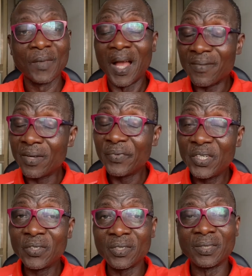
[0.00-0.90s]
I've done
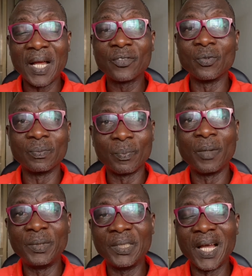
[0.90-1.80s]
videos on how to
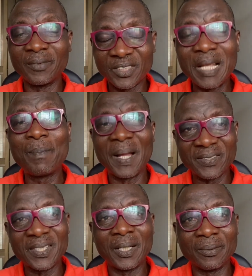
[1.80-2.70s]
publish step by
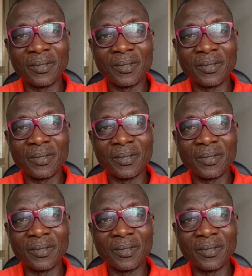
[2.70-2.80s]
step